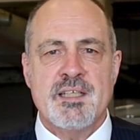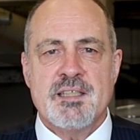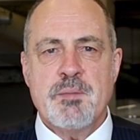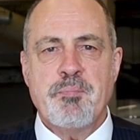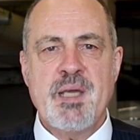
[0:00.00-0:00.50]

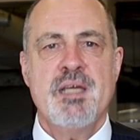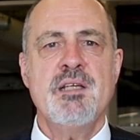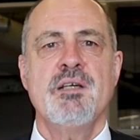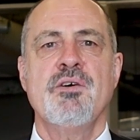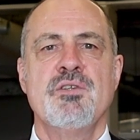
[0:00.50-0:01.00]
Now,
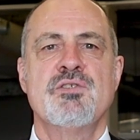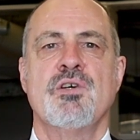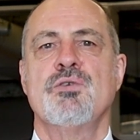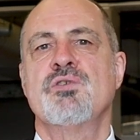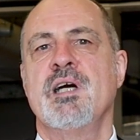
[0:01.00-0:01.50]
depending on the
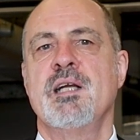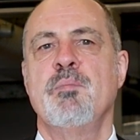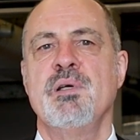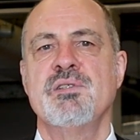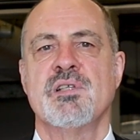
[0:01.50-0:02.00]
sole trader
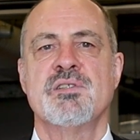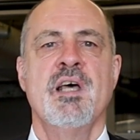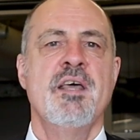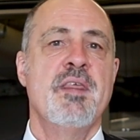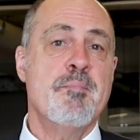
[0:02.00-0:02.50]
business,
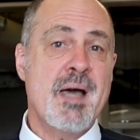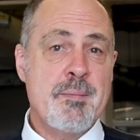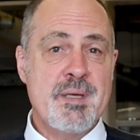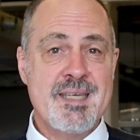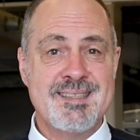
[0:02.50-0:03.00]
there
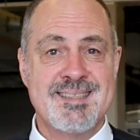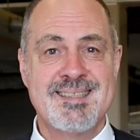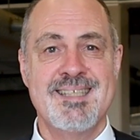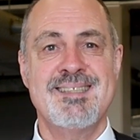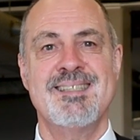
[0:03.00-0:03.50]
may be
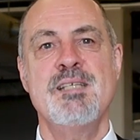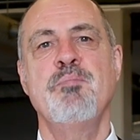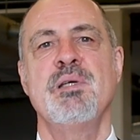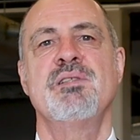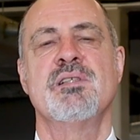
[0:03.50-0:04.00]

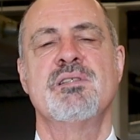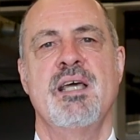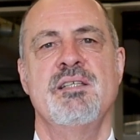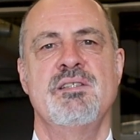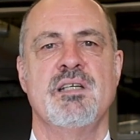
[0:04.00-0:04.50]
existing business
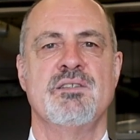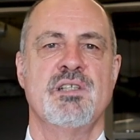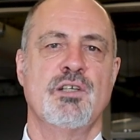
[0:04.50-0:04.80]
assets.